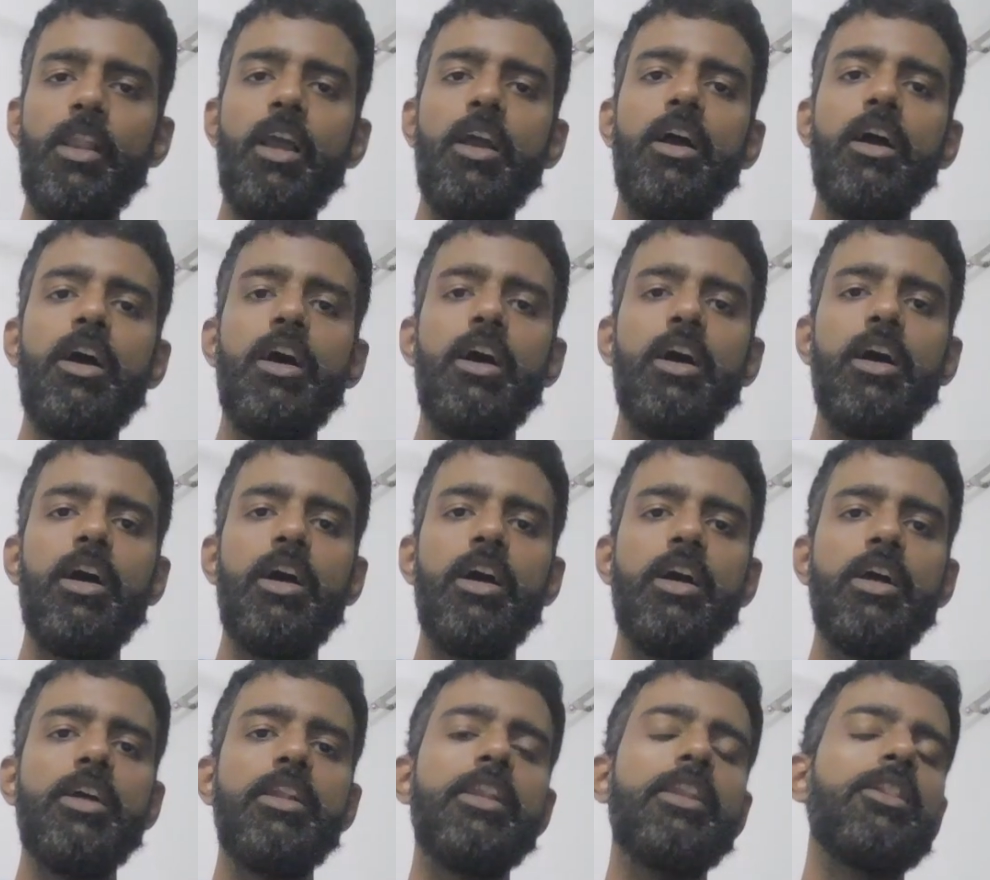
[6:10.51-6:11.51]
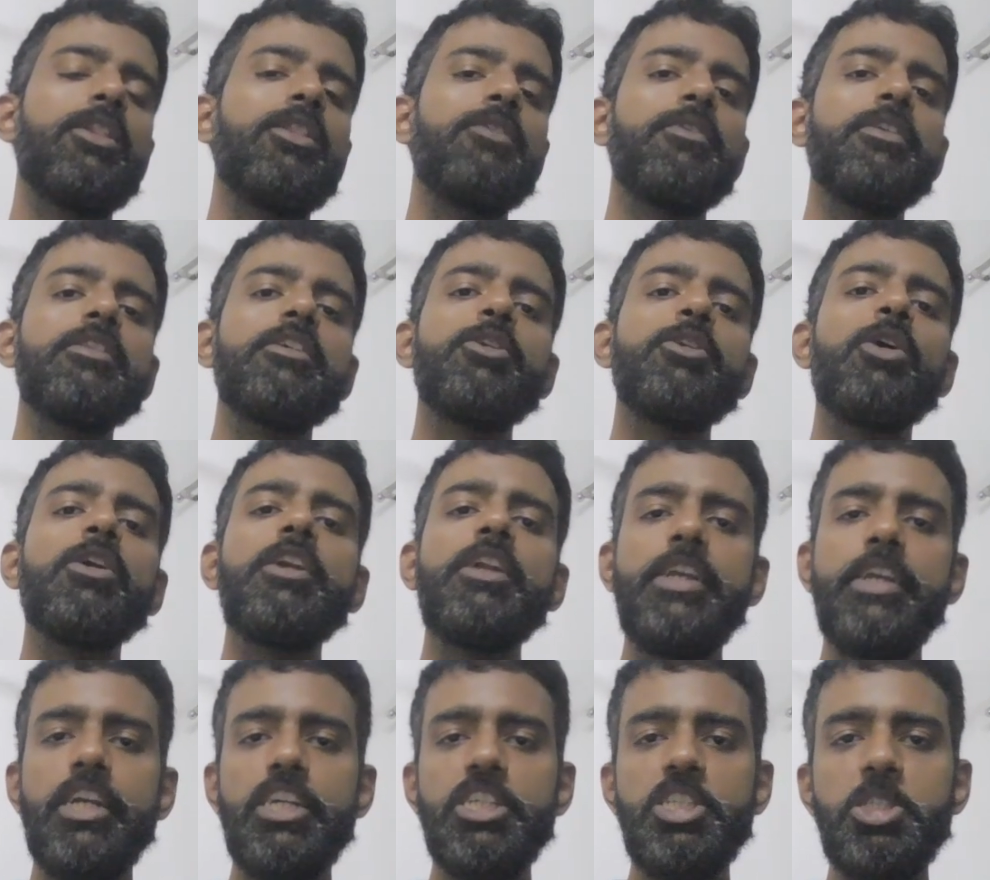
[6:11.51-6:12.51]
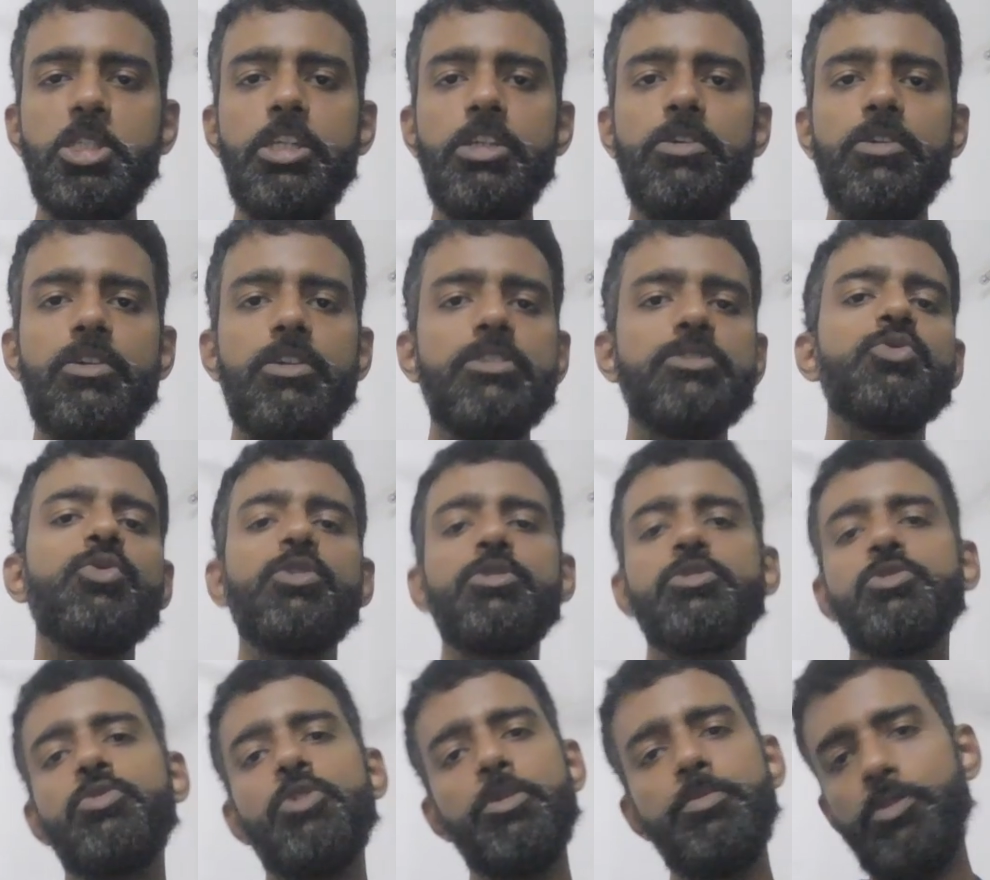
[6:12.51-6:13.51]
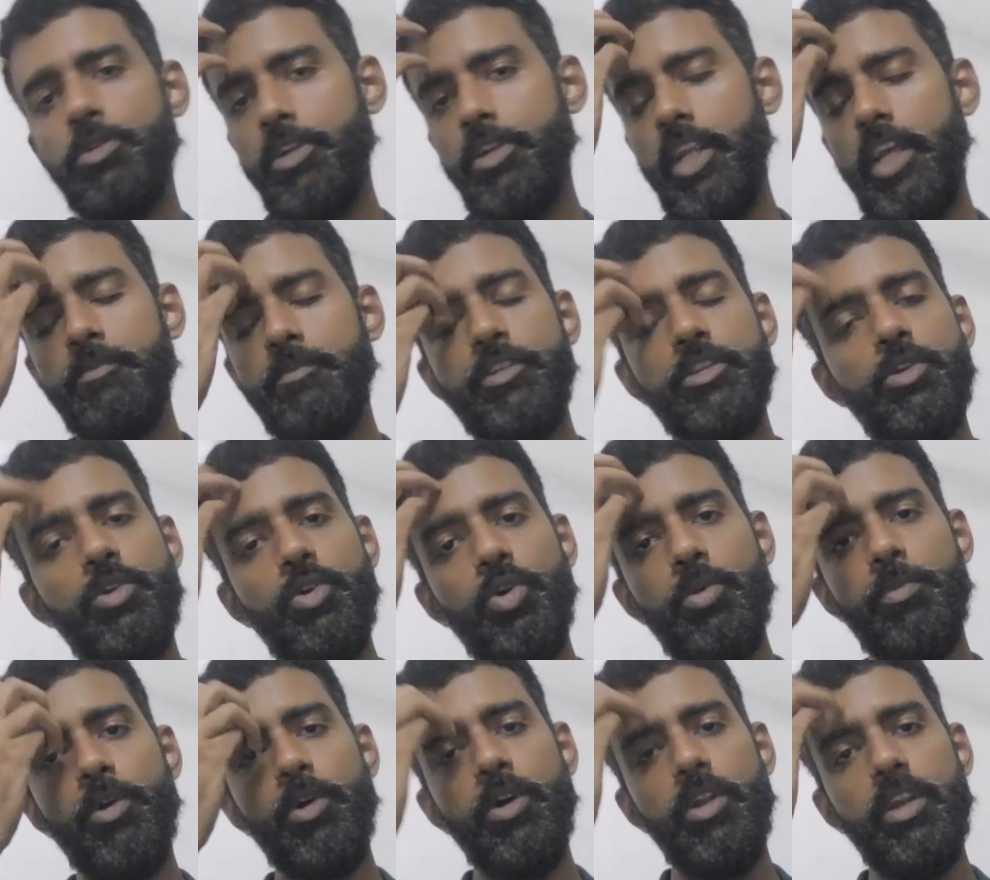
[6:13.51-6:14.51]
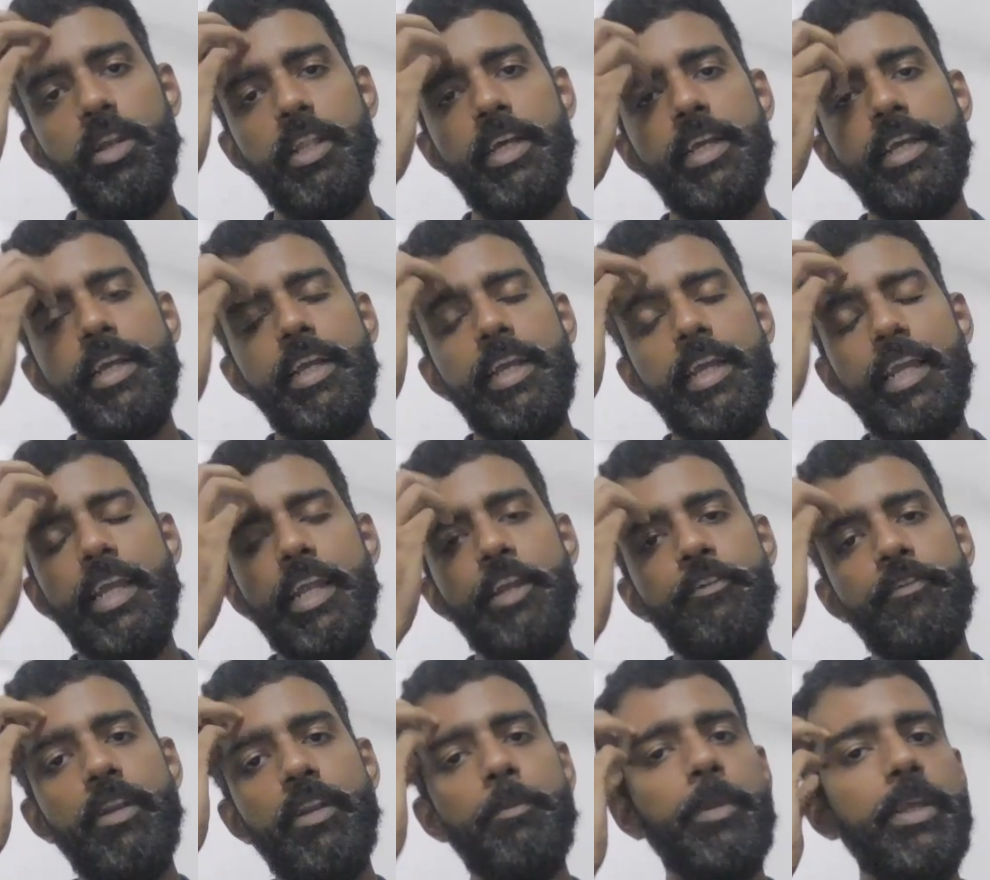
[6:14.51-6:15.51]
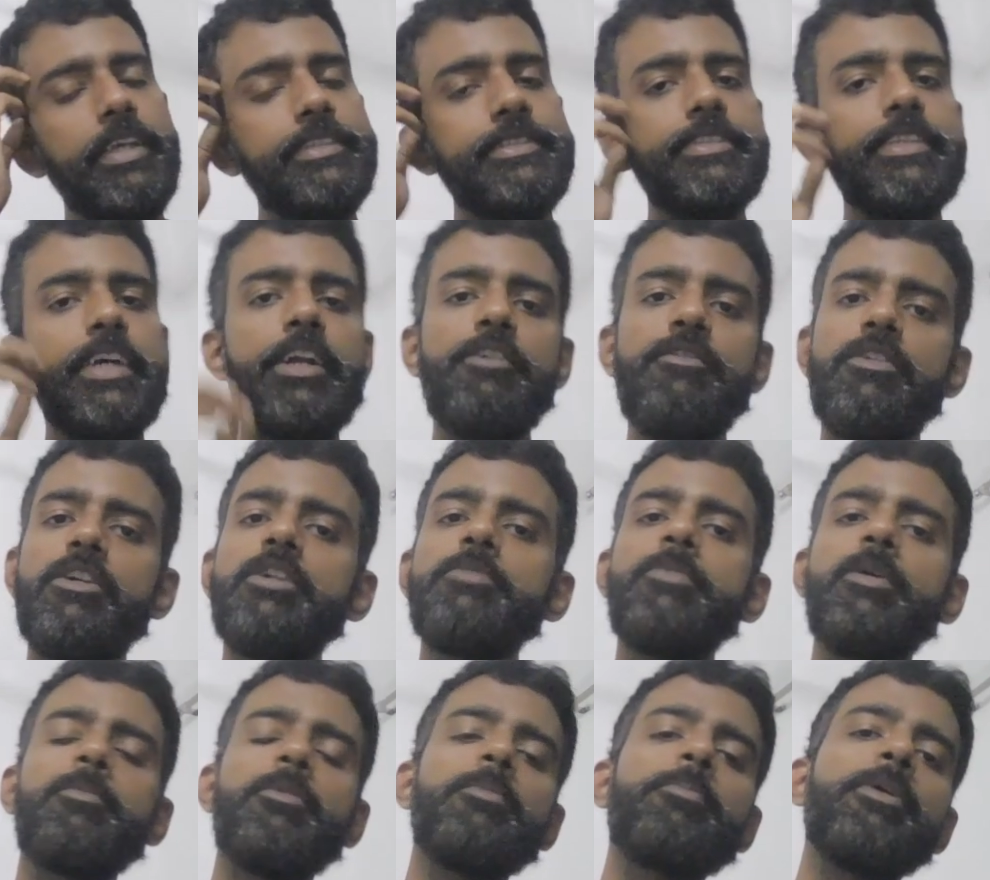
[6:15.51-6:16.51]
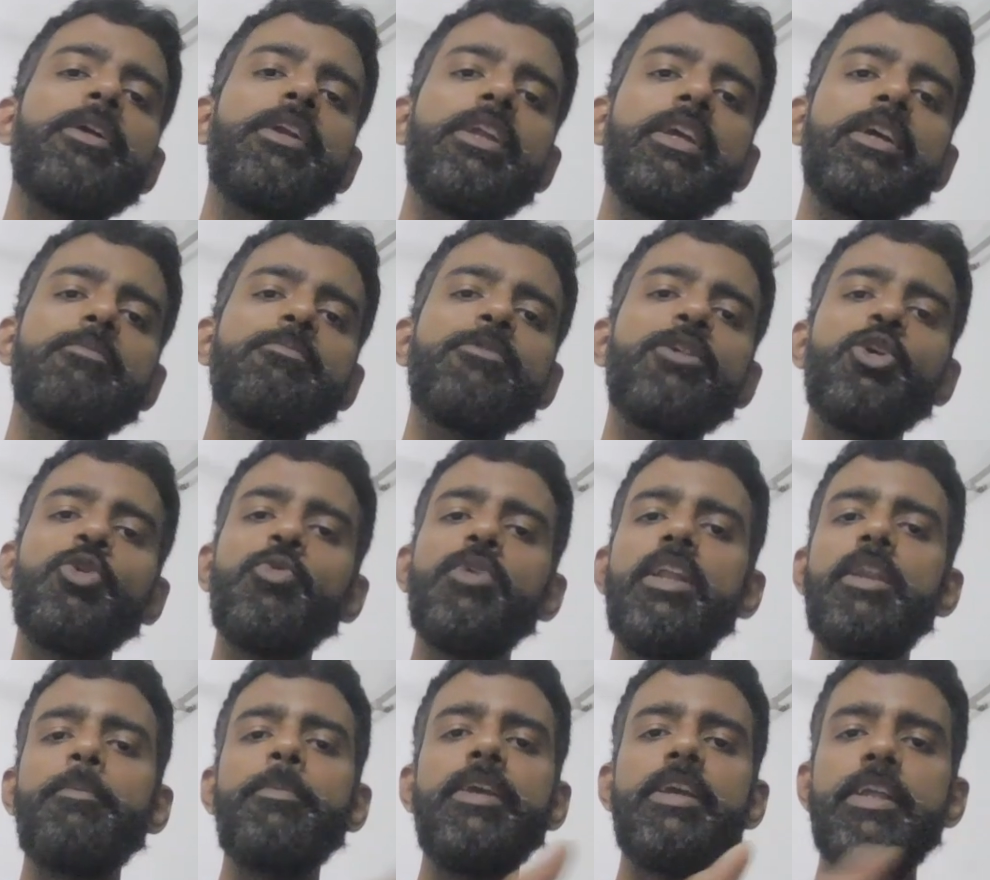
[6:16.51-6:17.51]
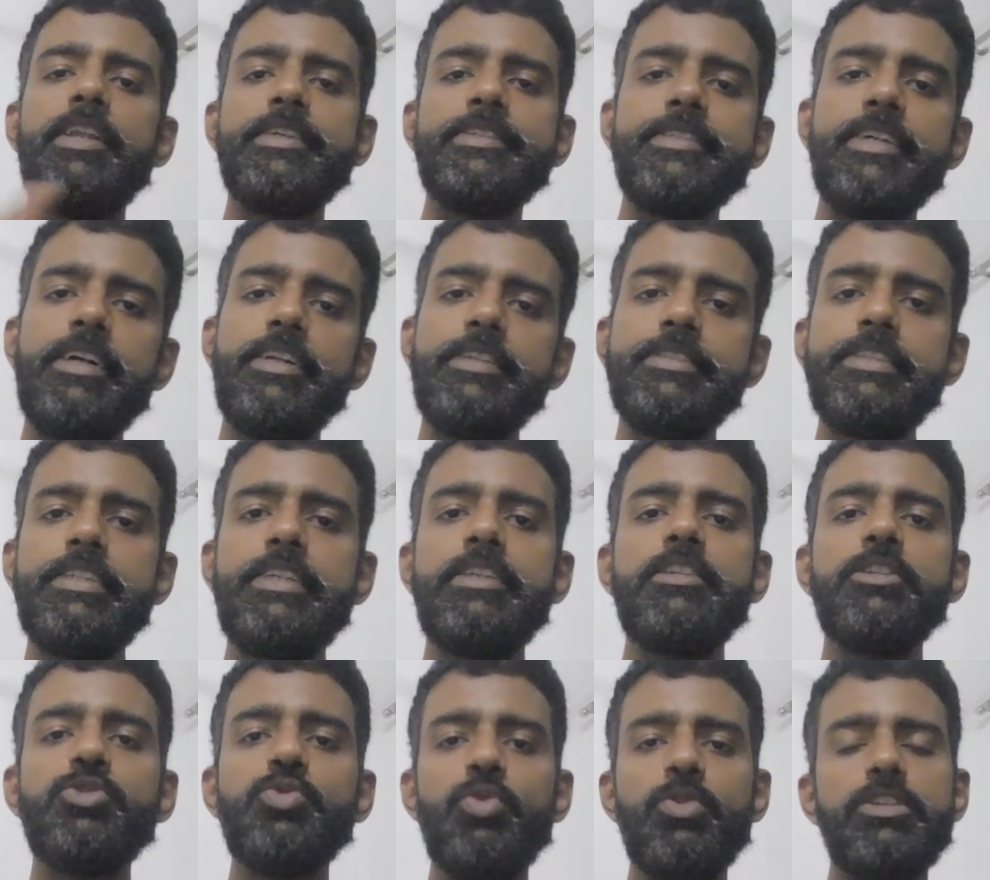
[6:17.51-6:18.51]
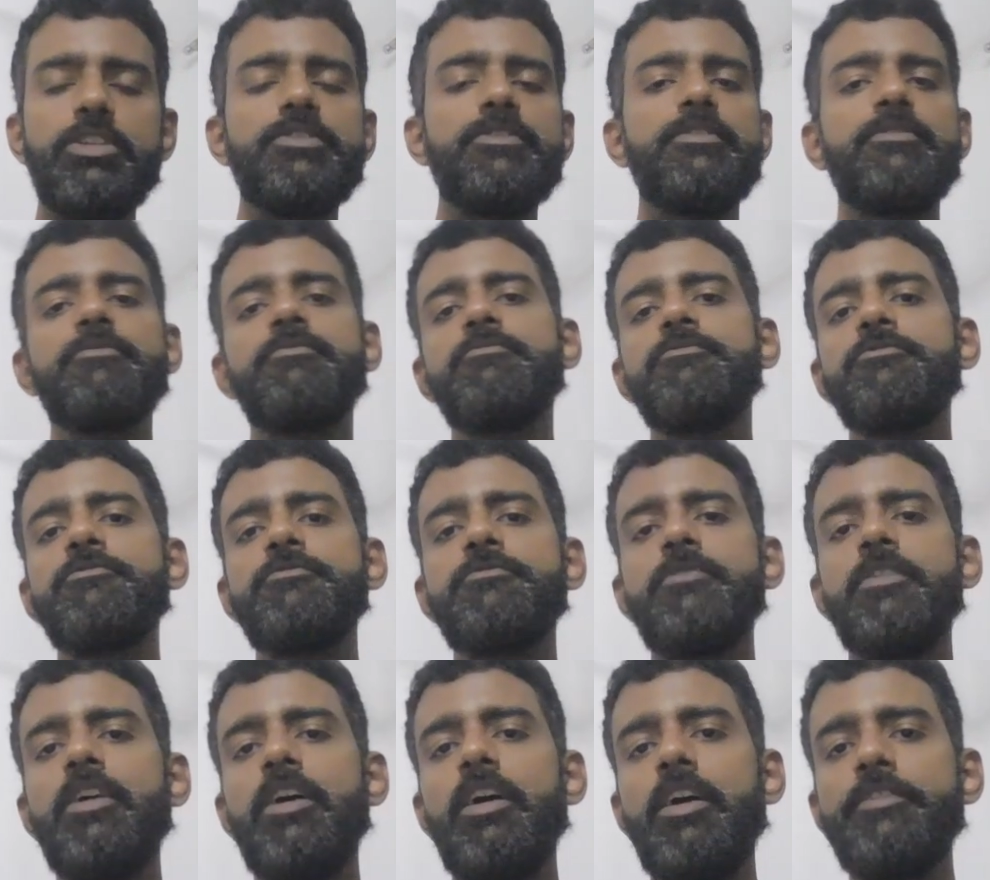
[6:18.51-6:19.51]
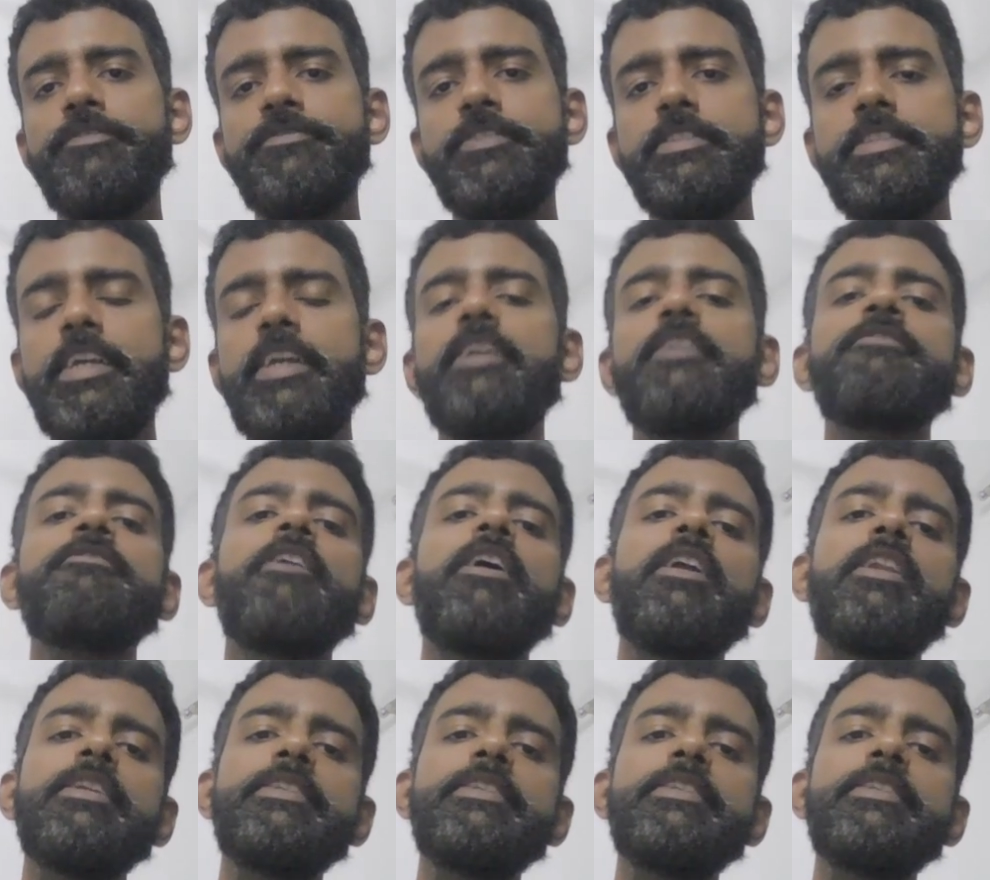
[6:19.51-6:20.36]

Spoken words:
with a .txt or a source code program with COBOL, it will be inside work member PDM, QLBL SRC, the source physical file.